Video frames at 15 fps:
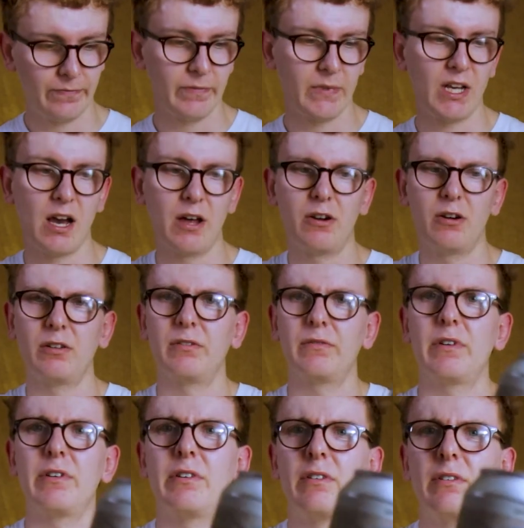The can art is
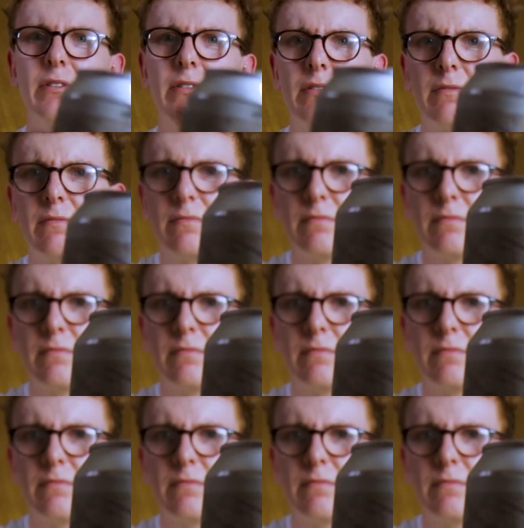very nice.